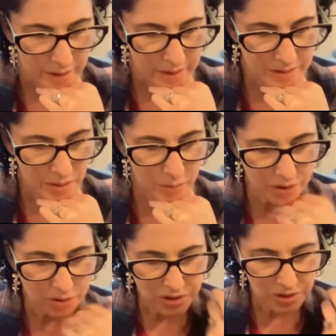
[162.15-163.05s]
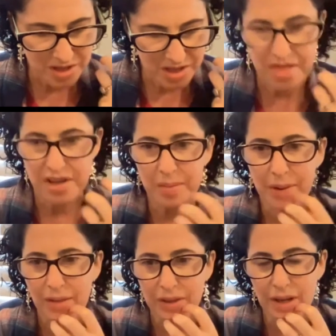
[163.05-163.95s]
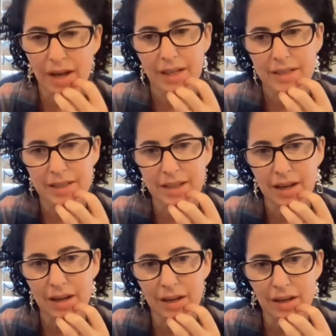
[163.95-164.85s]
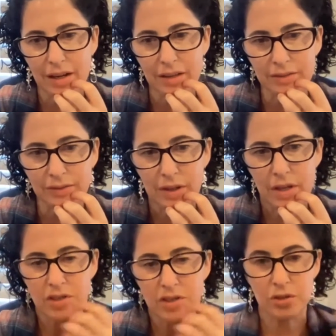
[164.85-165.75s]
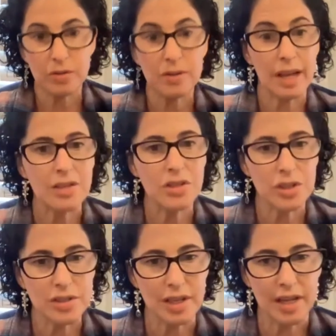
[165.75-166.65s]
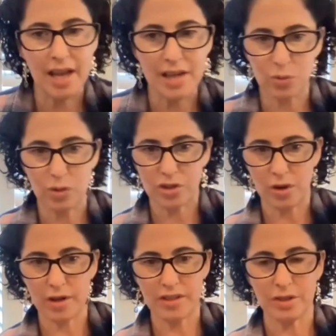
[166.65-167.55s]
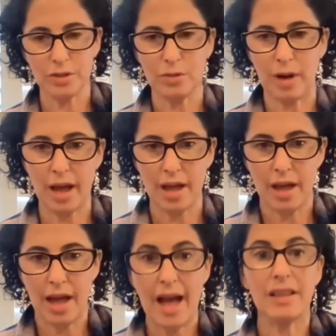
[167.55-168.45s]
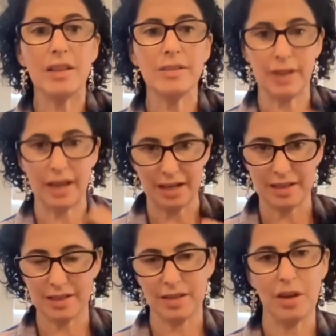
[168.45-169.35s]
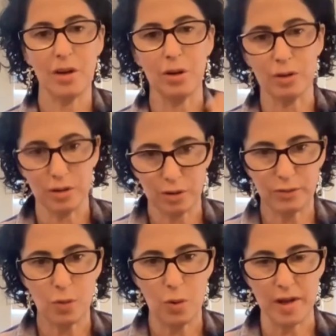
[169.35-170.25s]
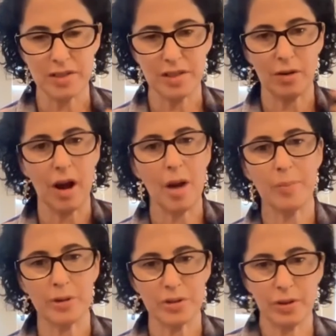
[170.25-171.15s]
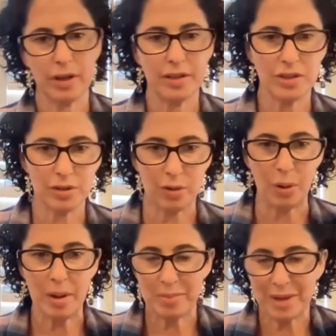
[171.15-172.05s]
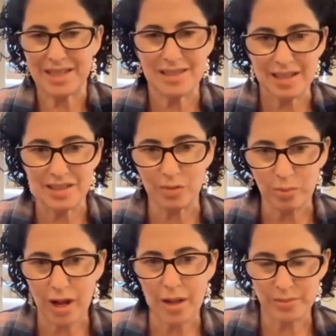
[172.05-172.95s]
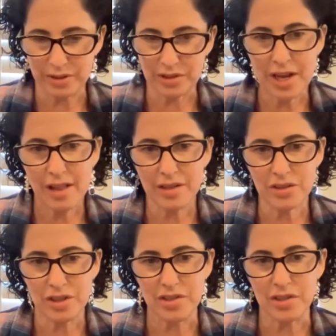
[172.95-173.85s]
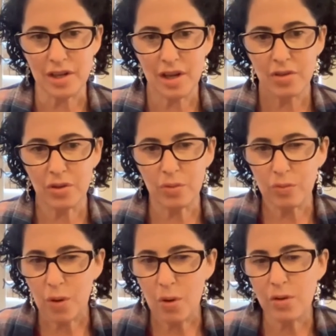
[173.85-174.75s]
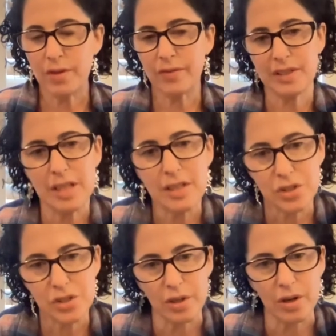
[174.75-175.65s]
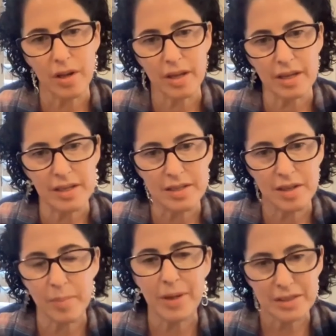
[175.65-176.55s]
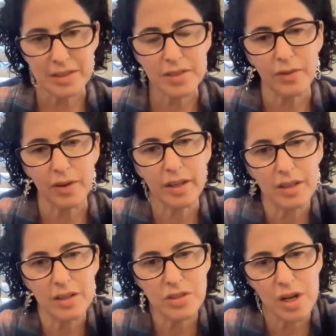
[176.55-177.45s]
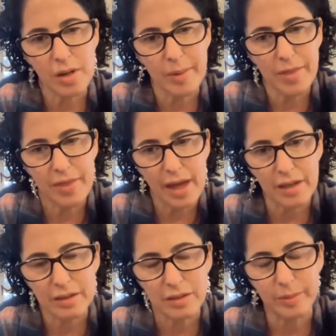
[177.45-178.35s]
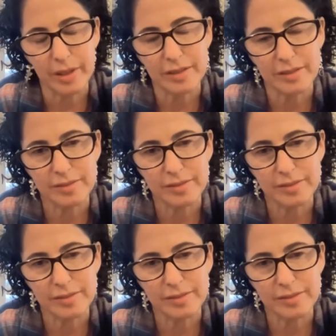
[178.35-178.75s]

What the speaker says: And so when you're starting to think about the idea of student agency, as we're starting to elevate their voice, their opportunity to make sense of problems and challenges, the role of a teacher is a bit different. Can you talk about that a little bit?